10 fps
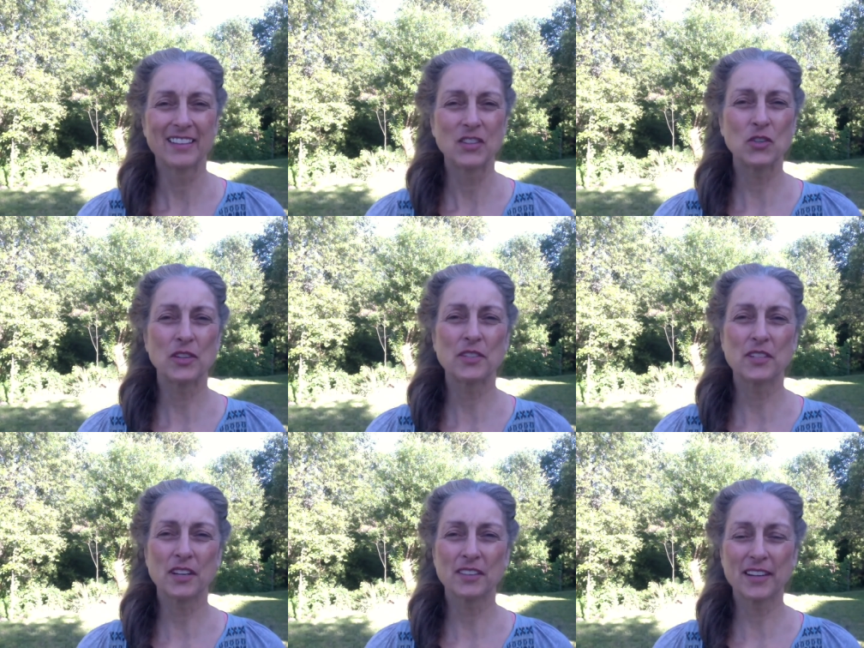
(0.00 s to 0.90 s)
You can
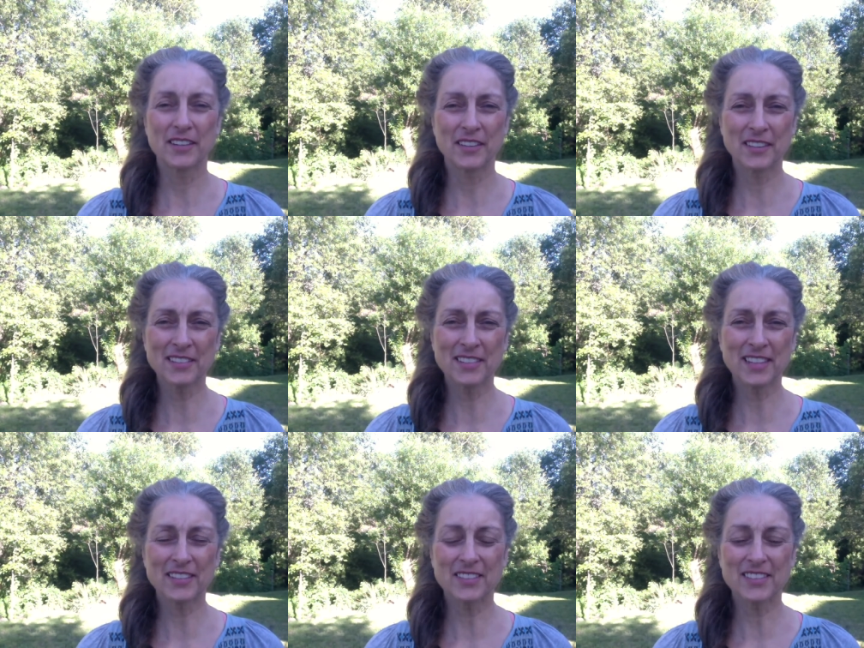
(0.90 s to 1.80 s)
generate your own
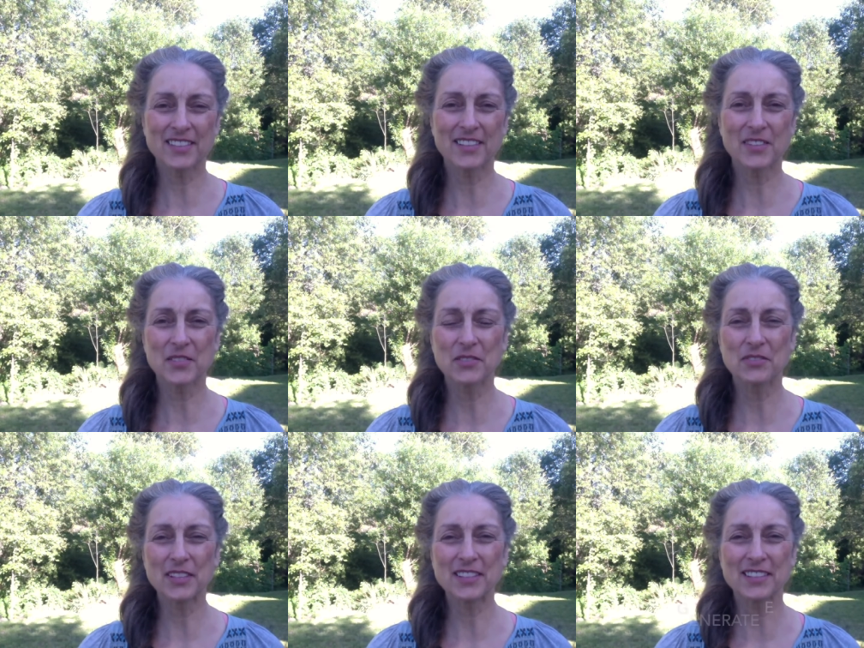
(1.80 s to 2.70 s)
electricity through
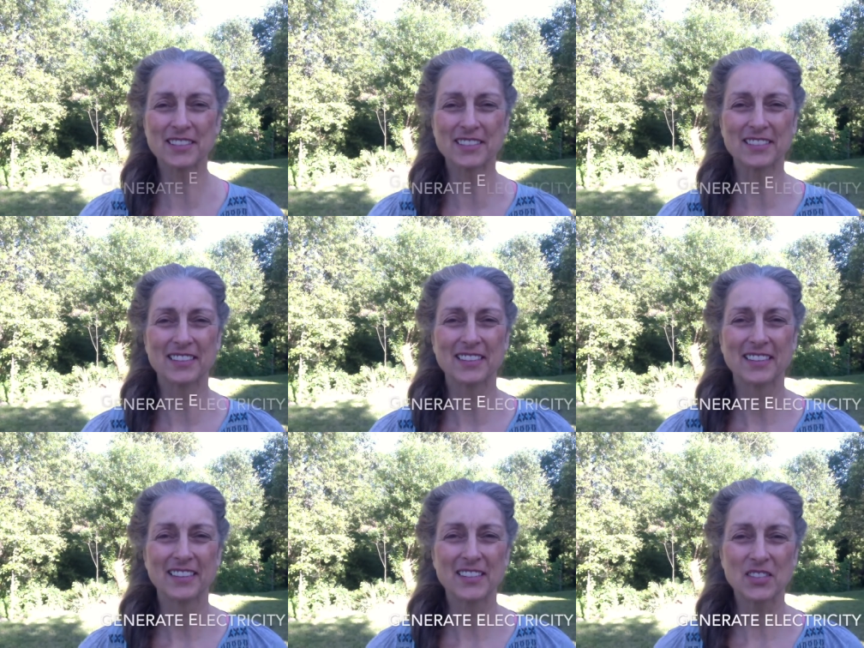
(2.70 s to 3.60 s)
friction.
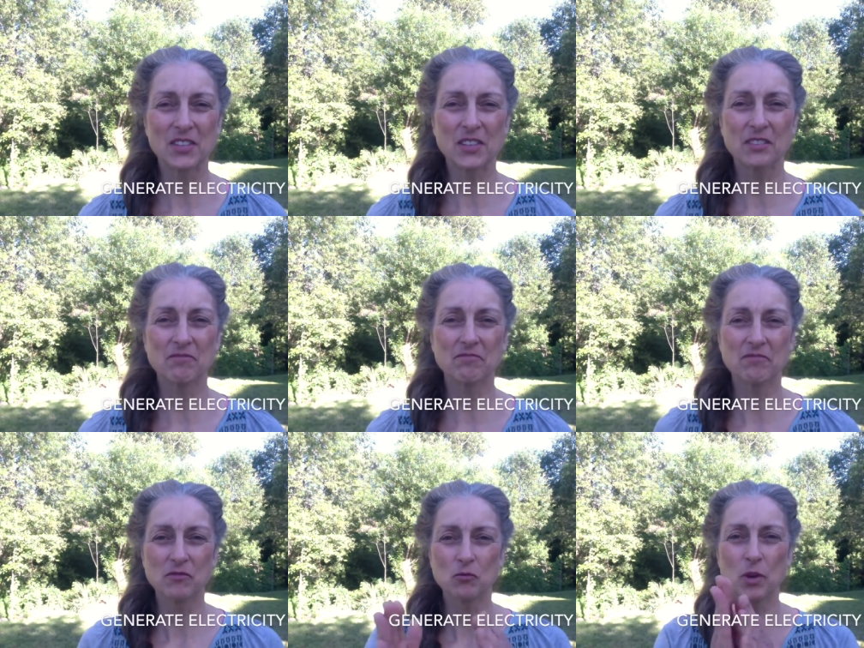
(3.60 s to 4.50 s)
So you can
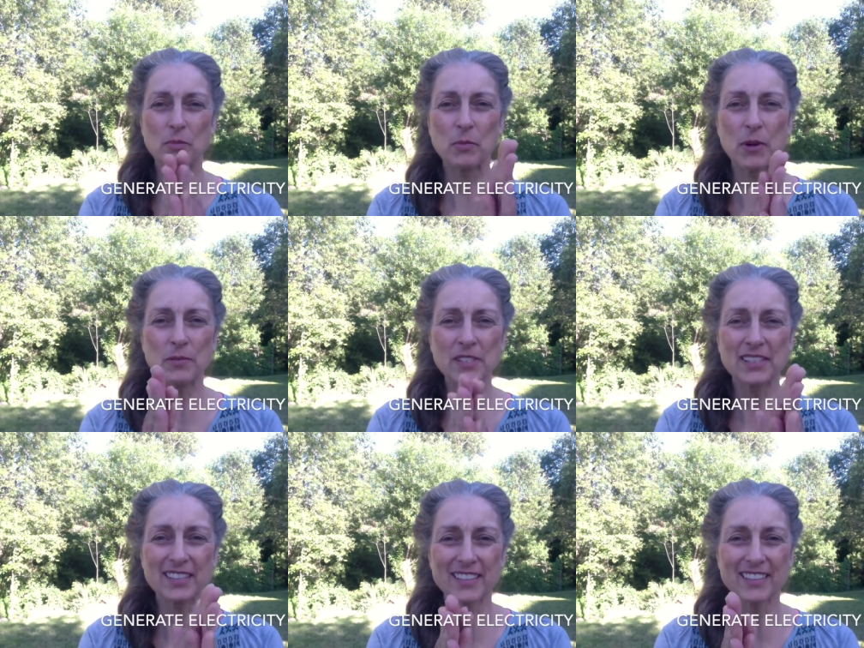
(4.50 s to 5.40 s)
rub the palms
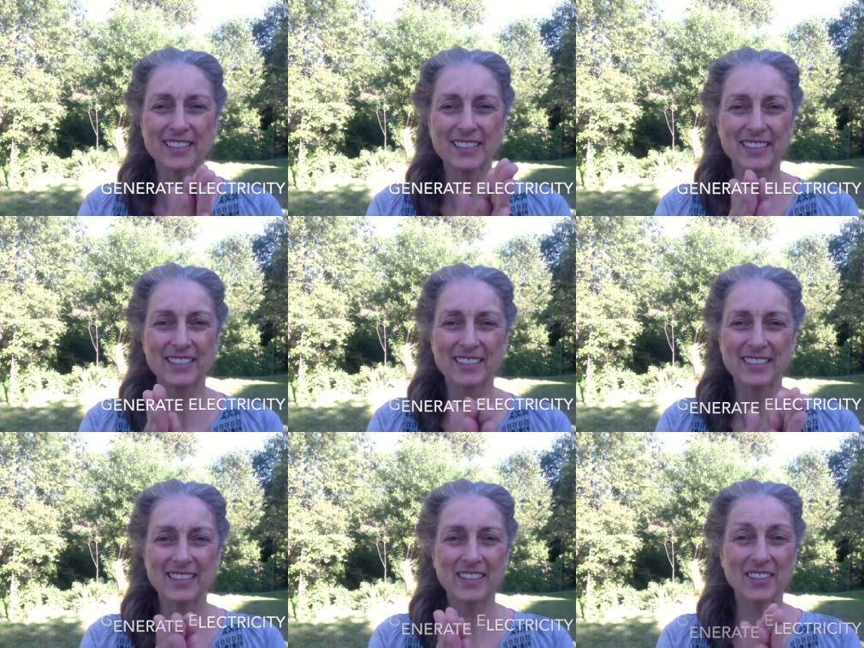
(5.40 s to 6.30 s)
together.
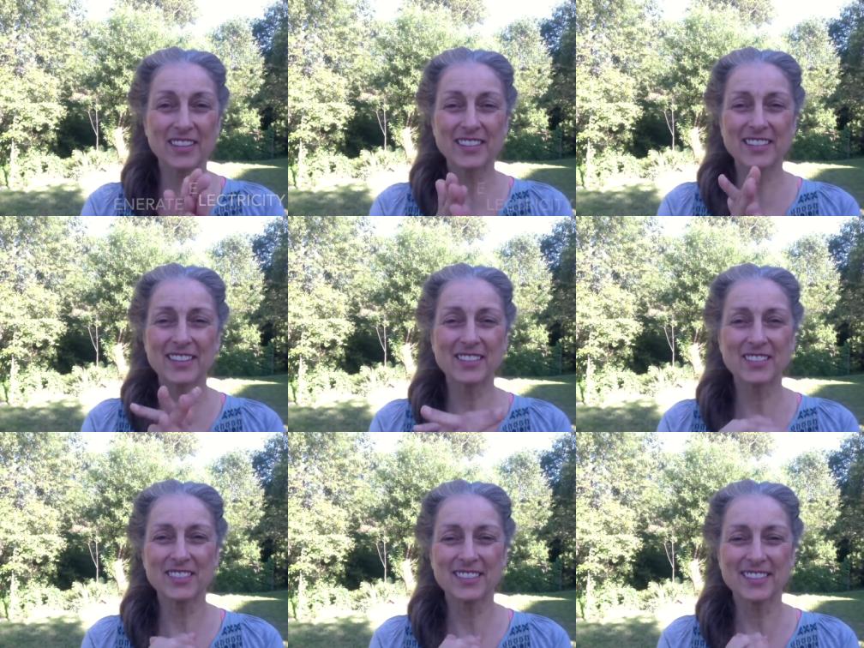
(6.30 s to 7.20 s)
It creates
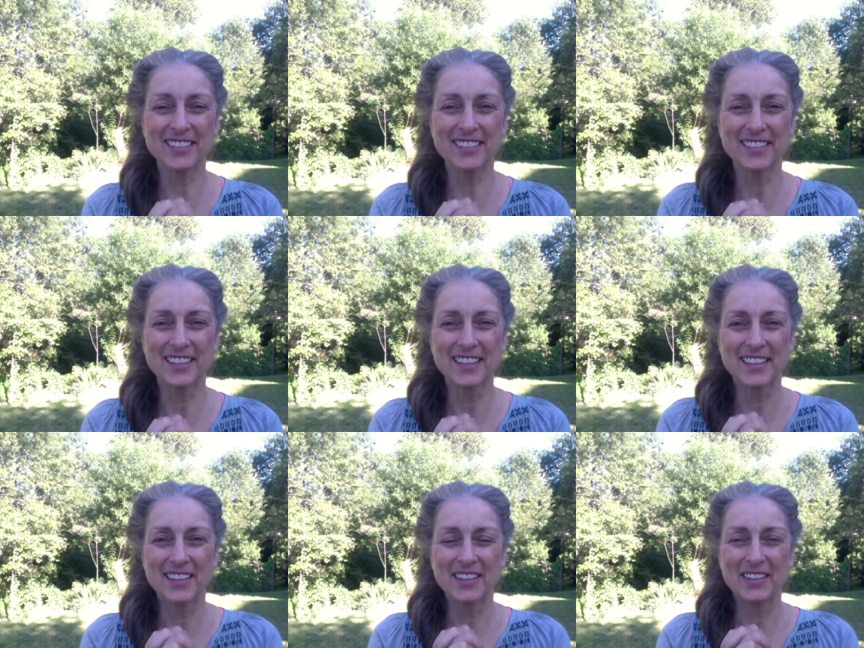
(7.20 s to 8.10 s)
electricity.
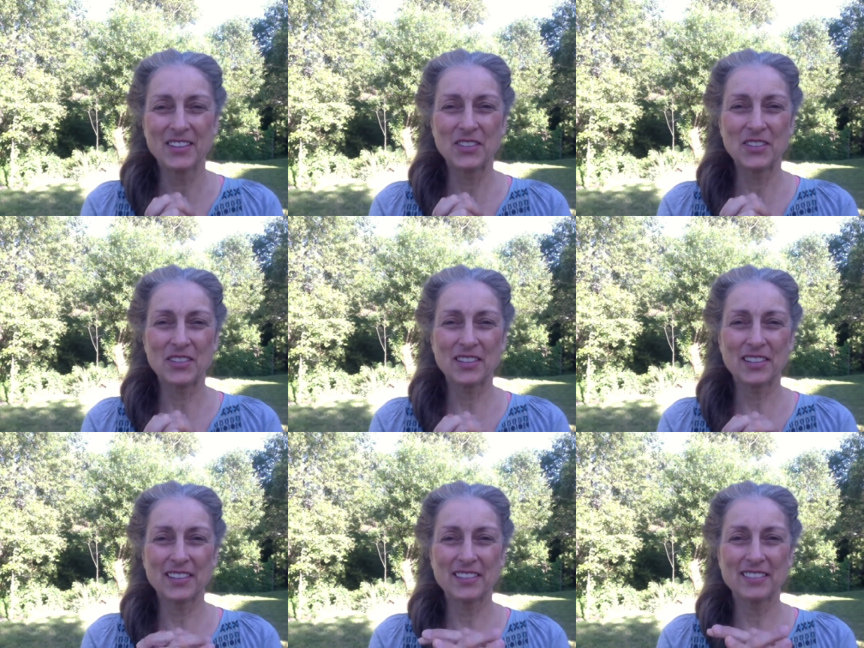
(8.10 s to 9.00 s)
You
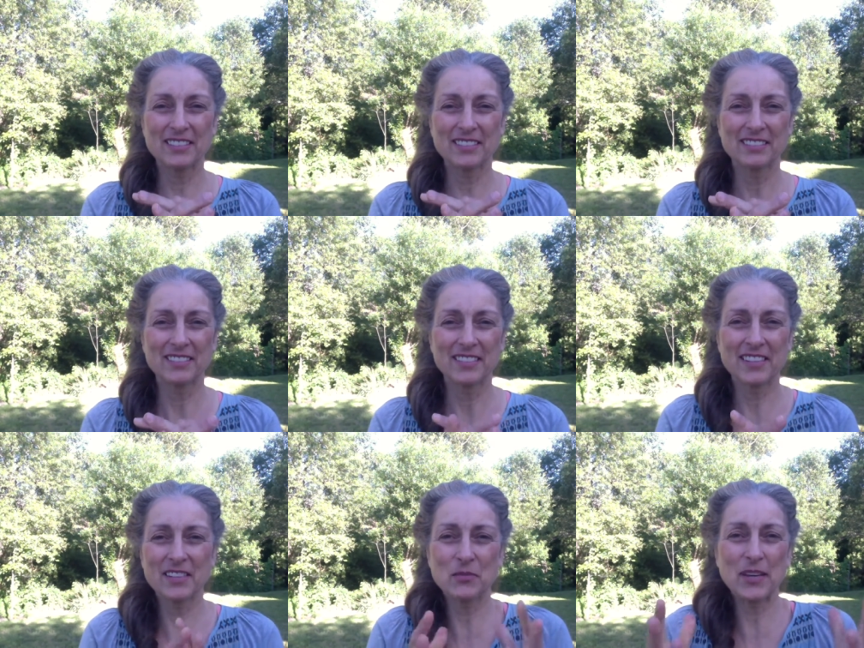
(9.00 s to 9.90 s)
can
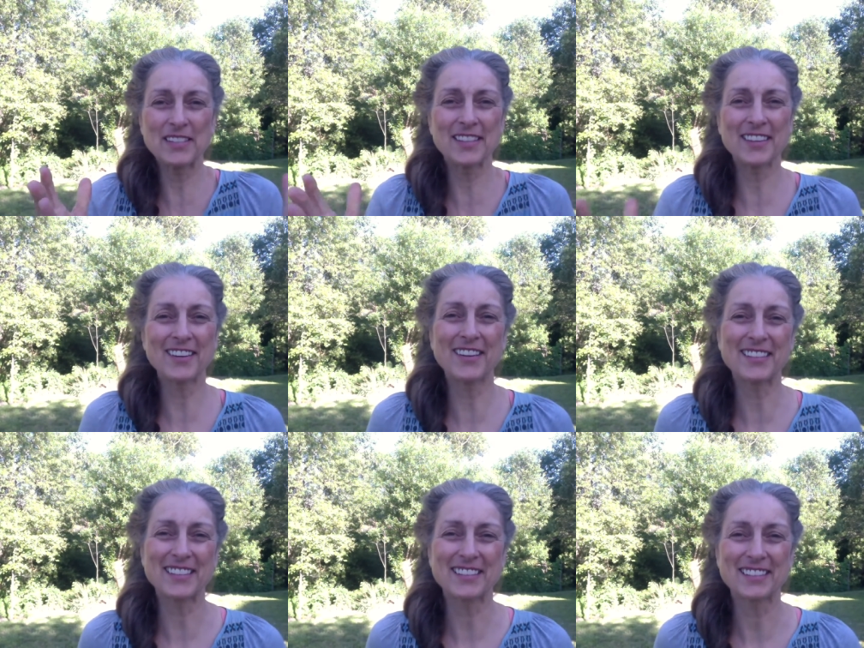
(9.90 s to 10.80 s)
think amazing
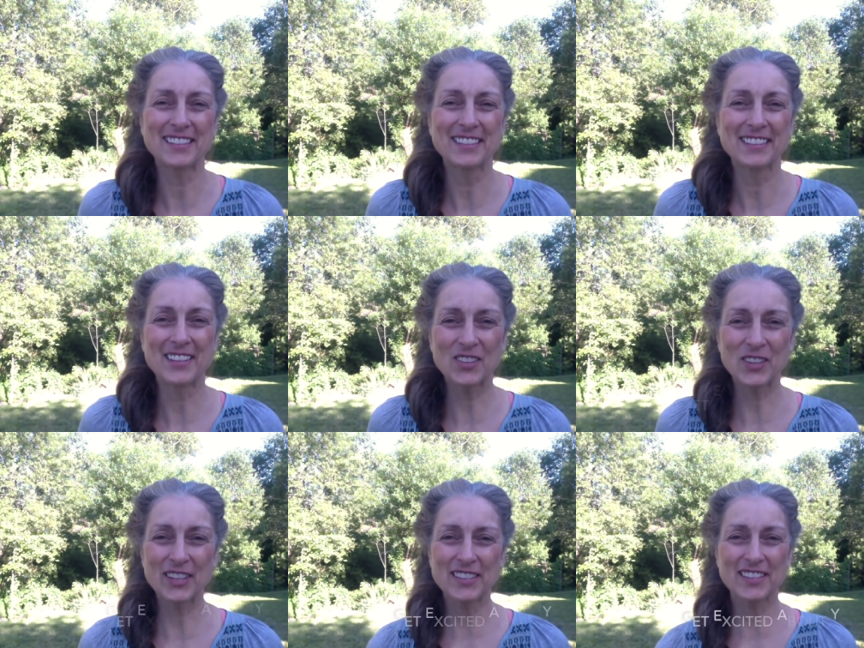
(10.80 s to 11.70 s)
thoughts that
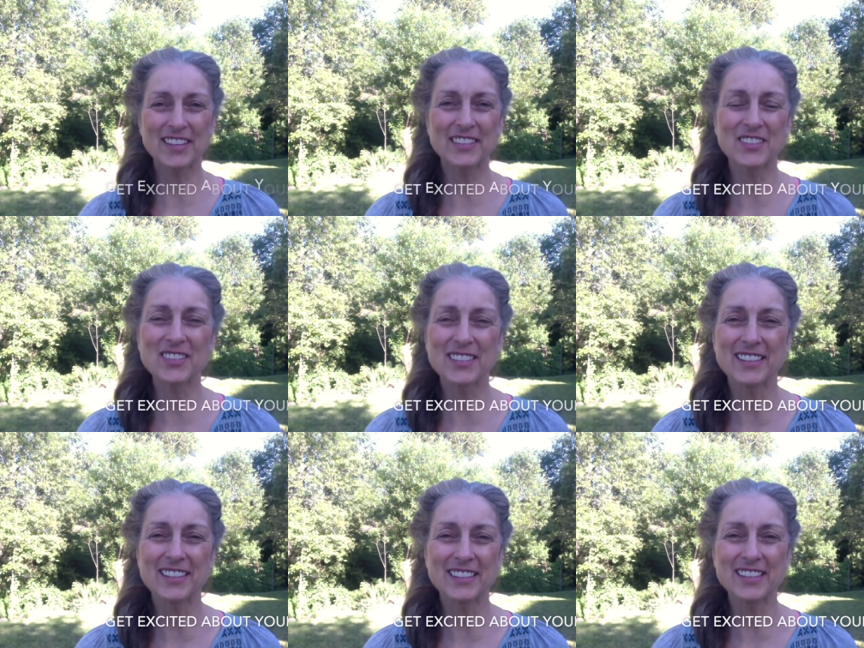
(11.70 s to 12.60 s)
creates
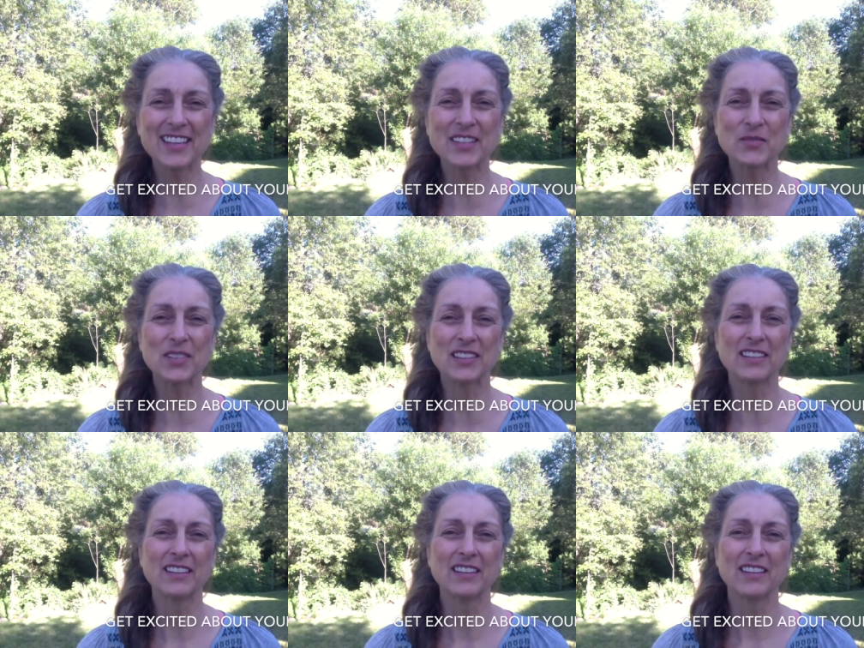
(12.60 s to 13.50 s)
electricity, excitement,
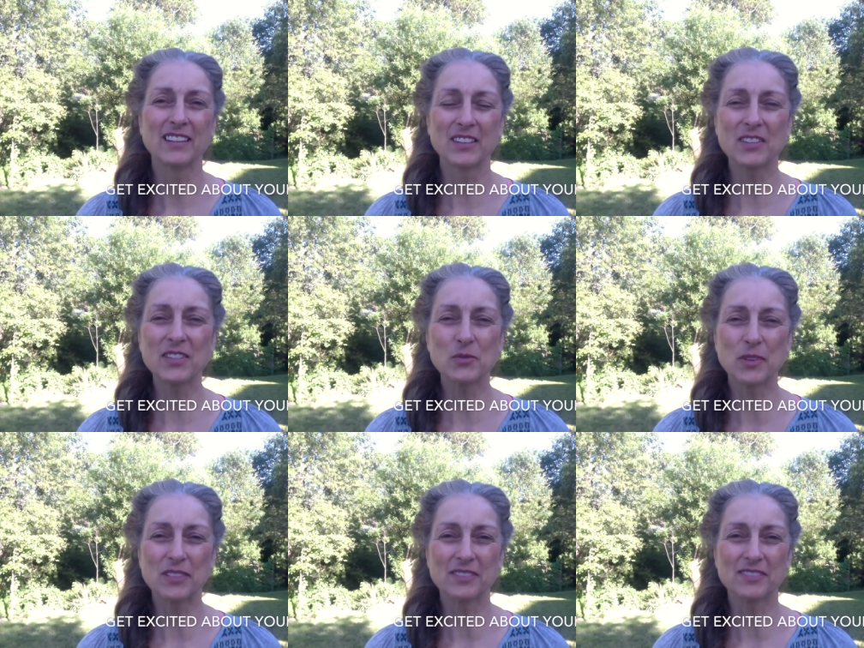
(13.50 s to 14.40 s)
charisma.